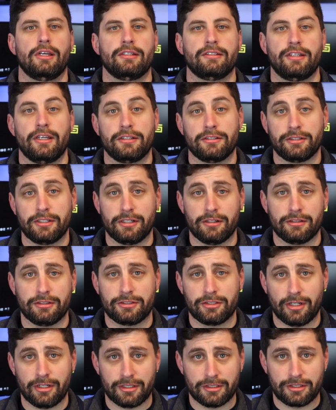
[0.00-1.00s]
Daniel here on the
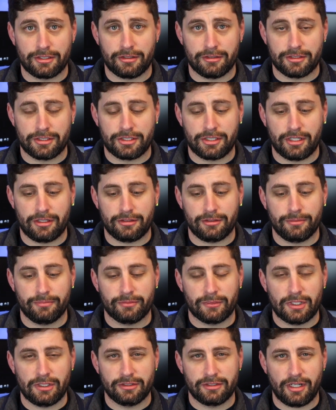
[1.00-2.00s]
Truck Insurance Channel.
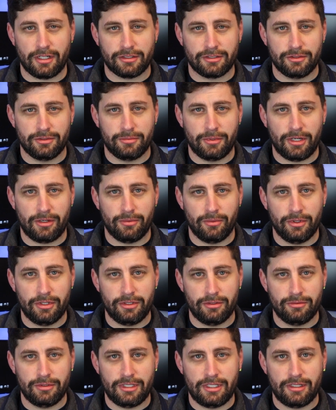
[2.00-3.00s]
Going to talk to you about
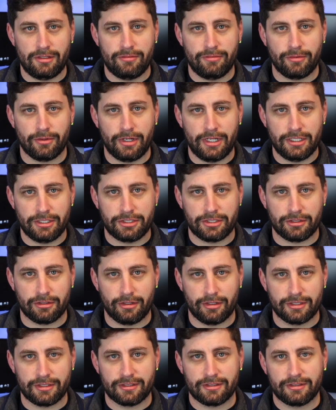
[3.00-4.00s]
what you need for
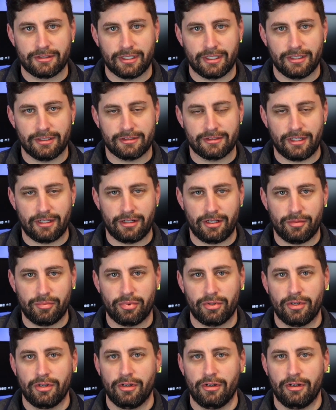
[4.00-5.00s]
insurance to get set
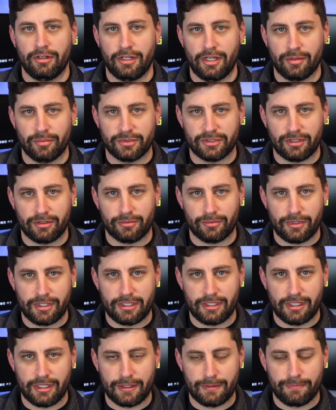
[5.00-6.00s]
up on Amazon
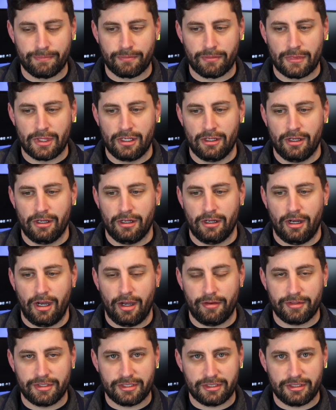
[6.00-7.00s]
Relay.
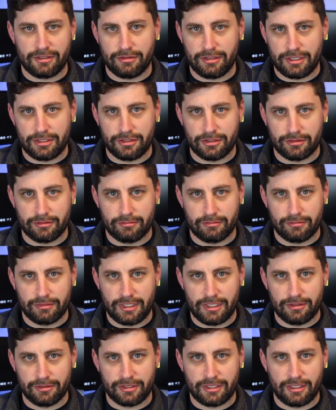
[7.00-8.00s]
Obviously you need your
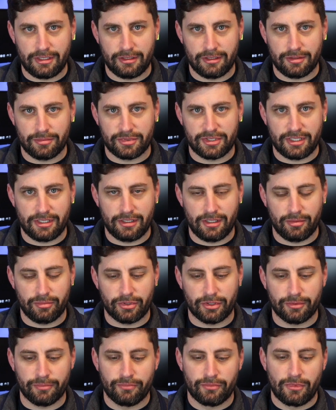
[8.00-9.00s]
DOT and MC
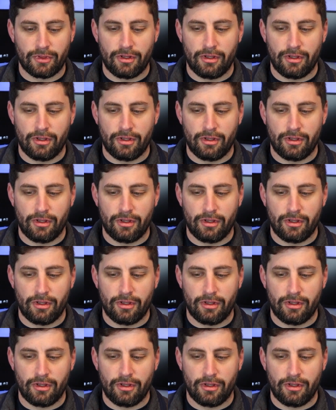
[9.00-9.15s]
number.